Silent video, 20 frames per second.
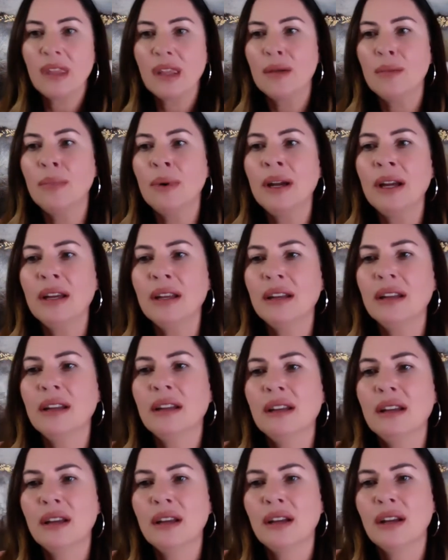But
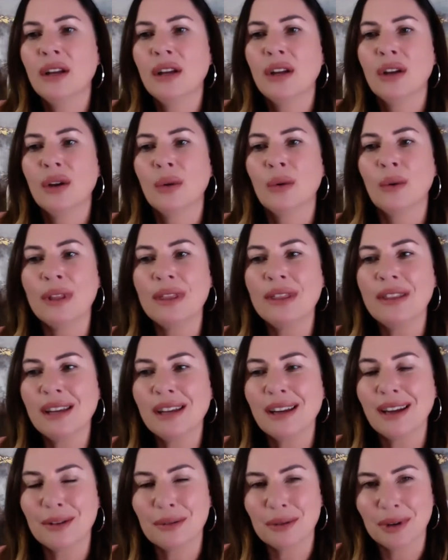one
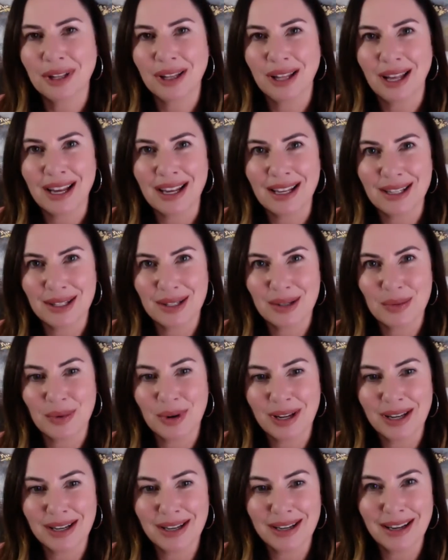thing I realized
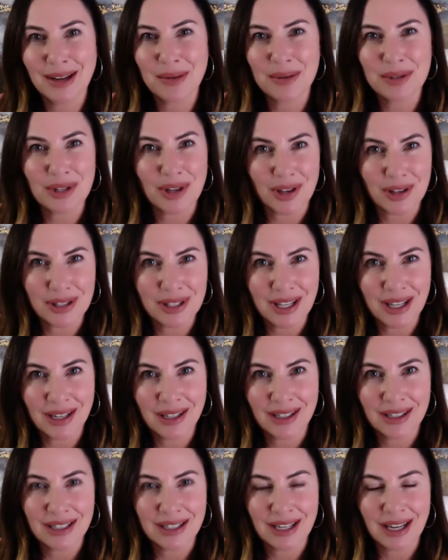when it was all said
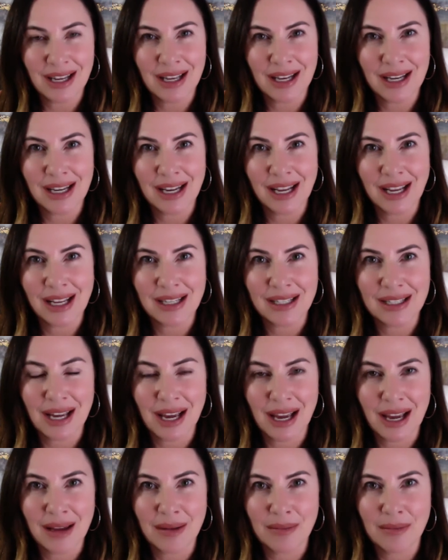and done and
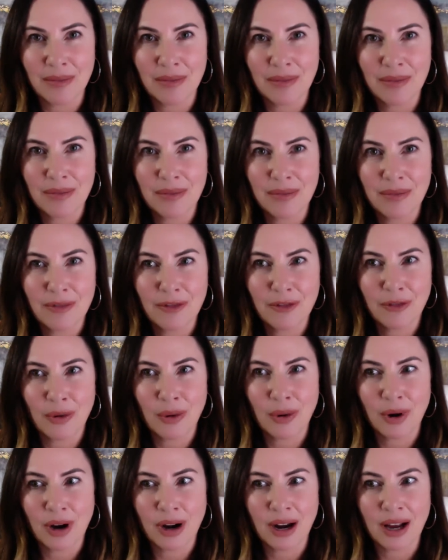time
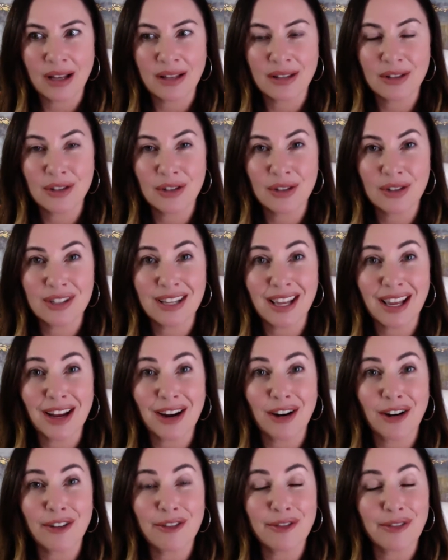for us to say
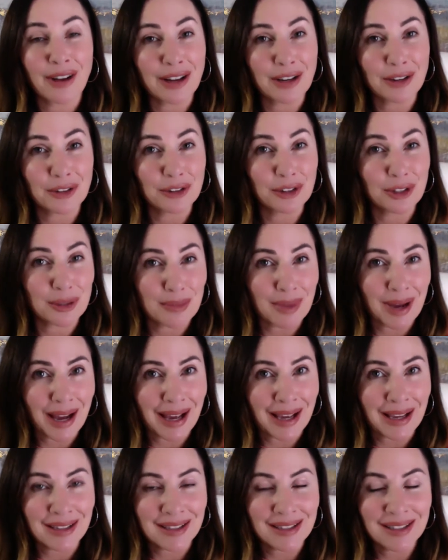our final
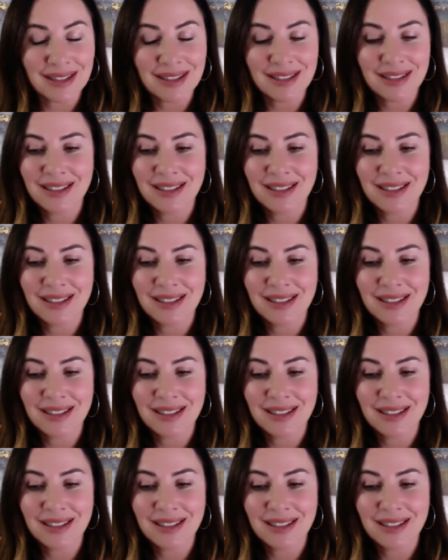goodbyes